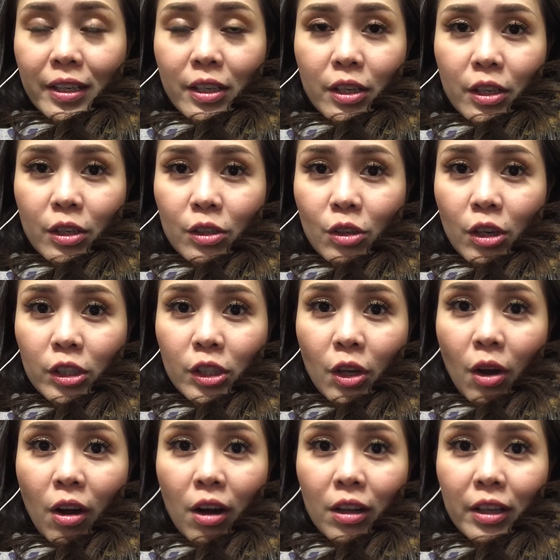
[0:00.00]
cannot
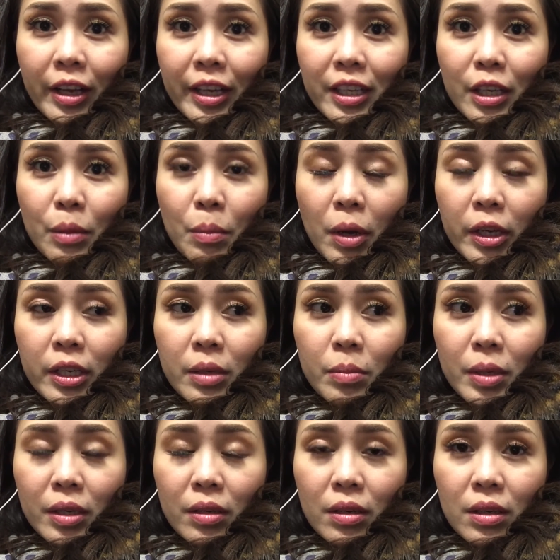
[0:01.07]
call anybody
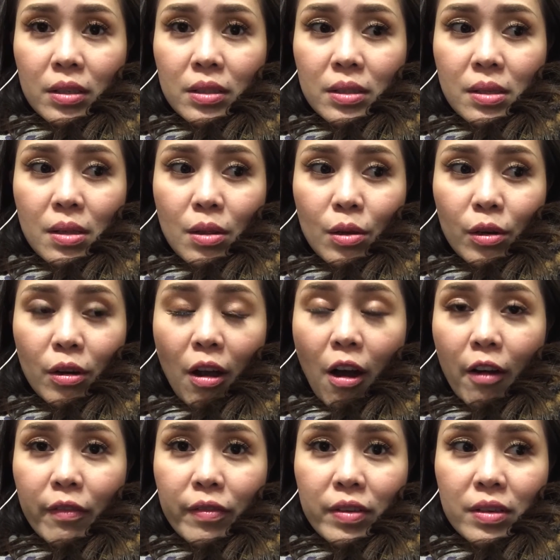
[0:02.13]
because their
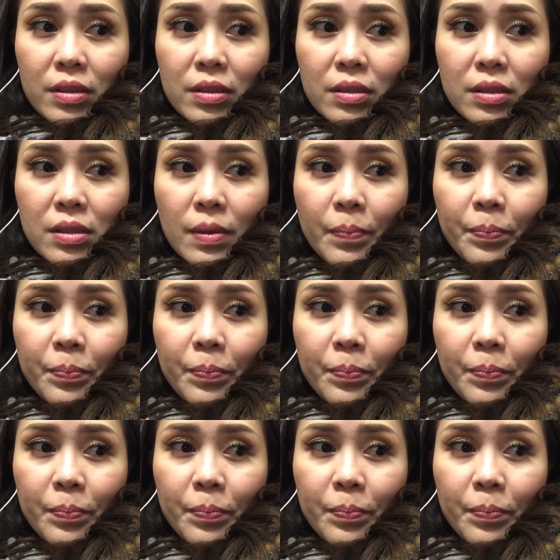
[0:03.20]
office